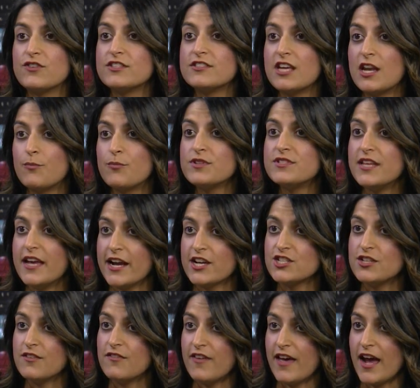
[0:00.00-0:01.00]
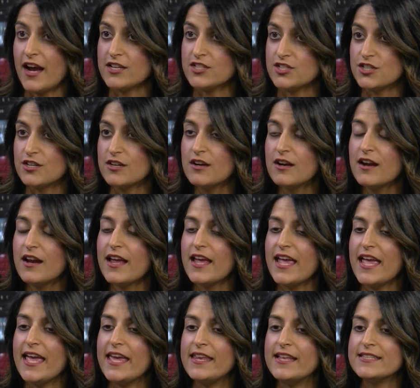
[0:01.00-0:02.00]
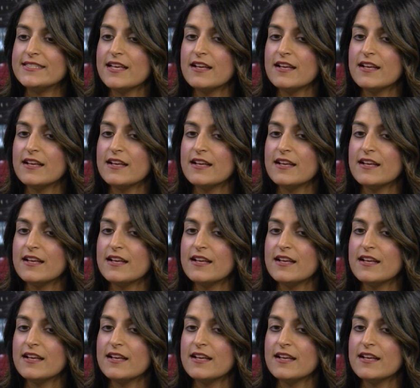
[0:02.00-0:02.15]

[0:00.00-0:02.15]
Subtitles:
for sun protection factor, and it